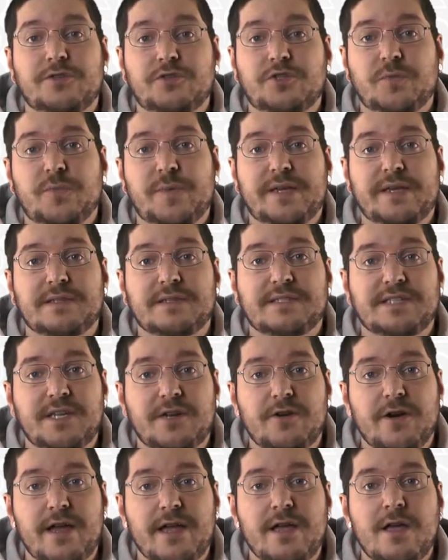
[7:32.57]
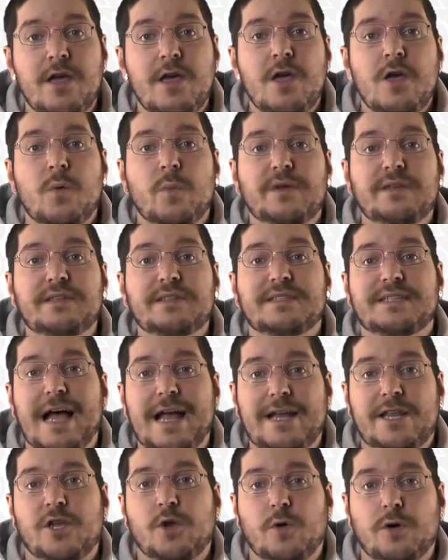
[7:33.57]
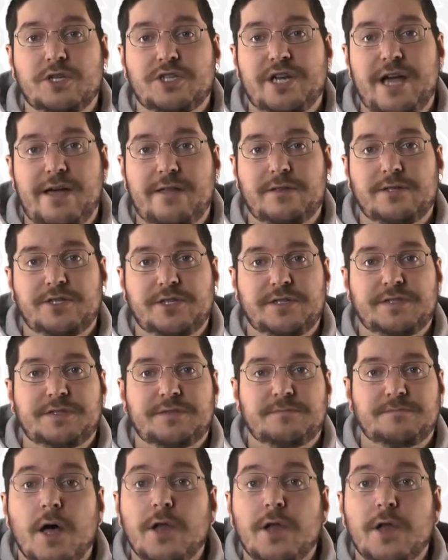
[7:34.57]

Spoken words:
you should be considering when designing your challenges.